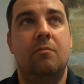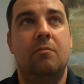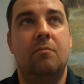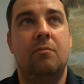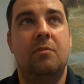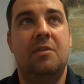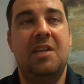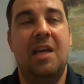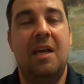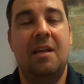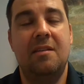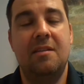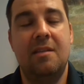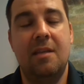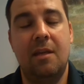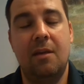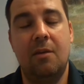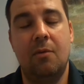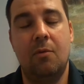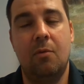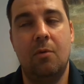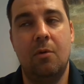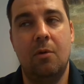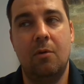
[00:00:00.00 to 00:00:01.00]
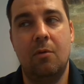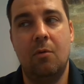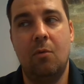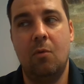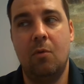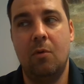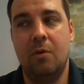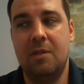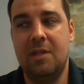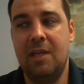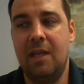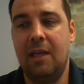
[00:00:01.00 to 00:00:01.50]
testing
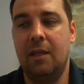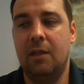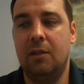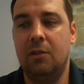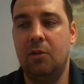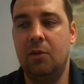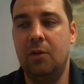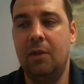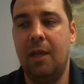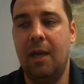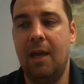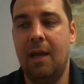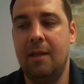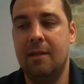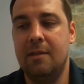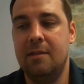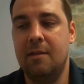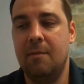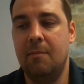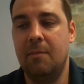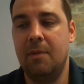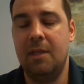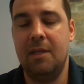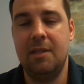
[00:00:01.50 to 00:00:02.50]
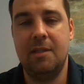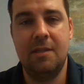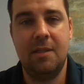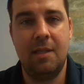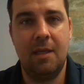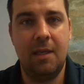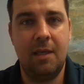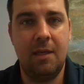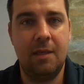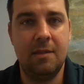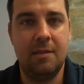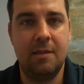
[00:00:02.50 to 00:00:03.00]
or taking a look at some of these
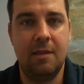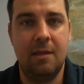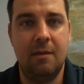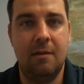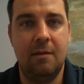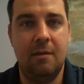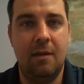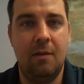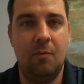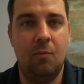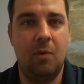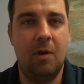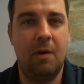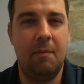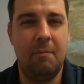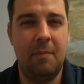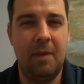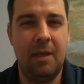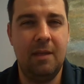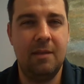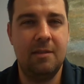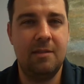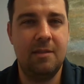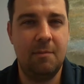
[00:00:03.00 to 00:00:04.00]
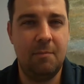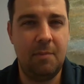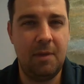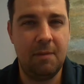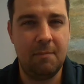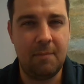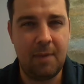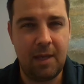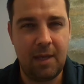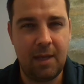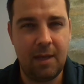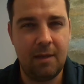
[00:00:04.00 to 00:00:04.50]
things and what it means to be a
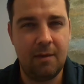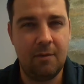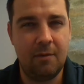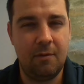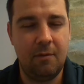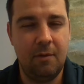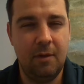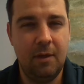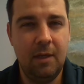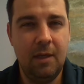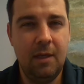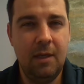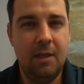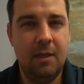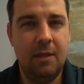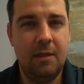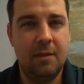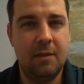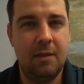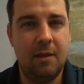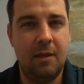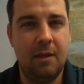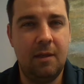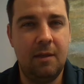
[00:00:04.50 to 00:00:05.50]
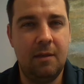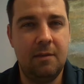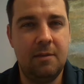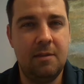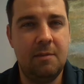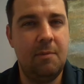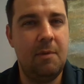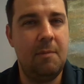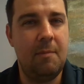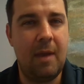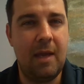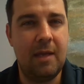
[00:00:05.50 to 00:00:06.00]
man or to
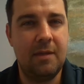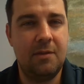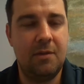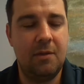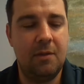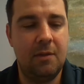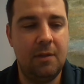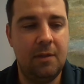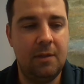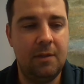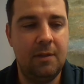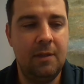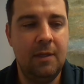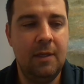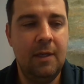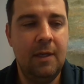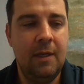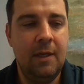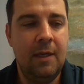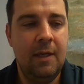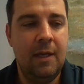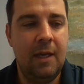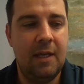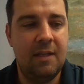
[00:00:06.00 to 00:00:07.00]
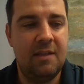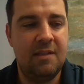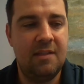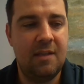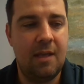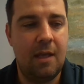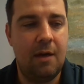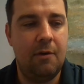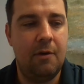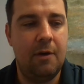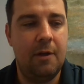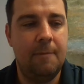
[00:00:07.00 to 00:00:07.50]
be masculine,
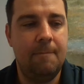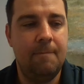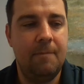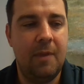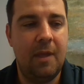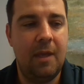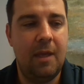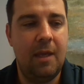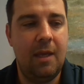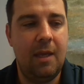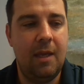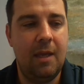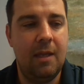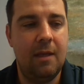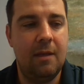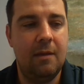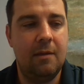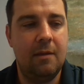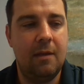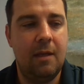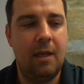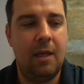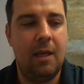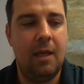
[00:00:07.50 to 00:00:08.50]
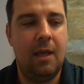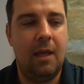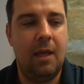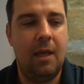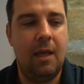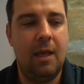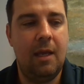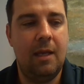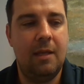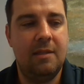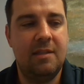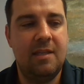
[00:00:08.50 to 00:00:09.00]
etc., and
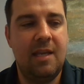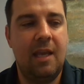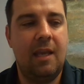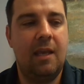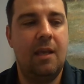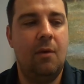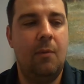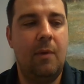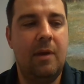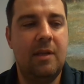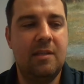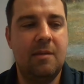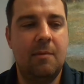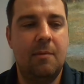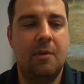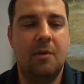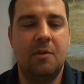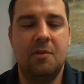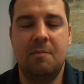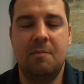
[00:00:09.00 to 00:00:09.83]
taking away some of those